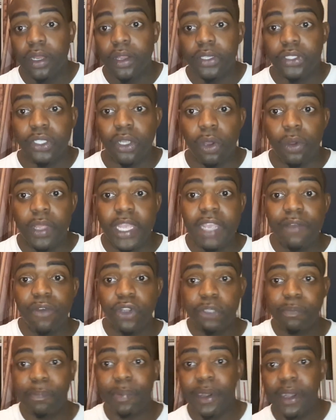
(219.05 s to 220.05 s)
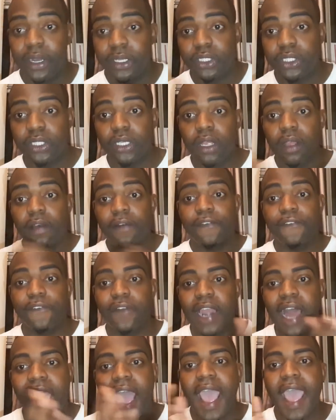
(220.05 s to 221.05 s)
So evil spirits
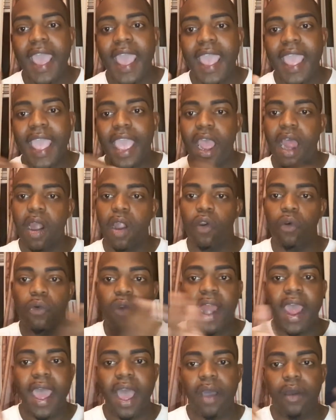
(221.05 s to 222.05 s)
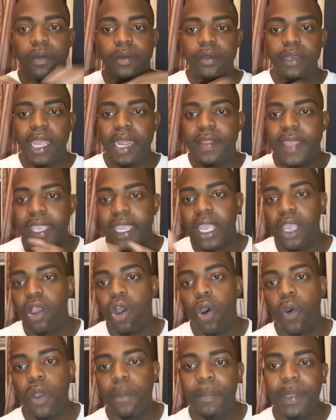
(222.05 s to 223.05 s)
fly around and they can
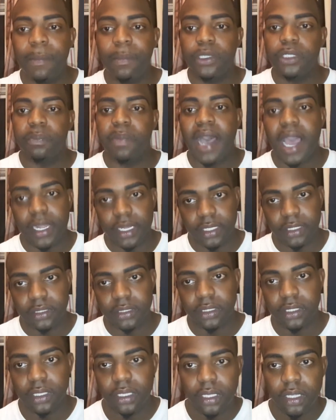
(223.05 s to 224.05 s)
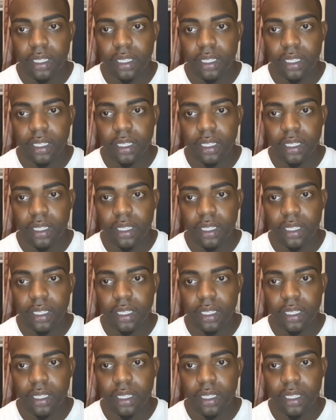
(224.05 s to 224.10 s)
go in people's bodies.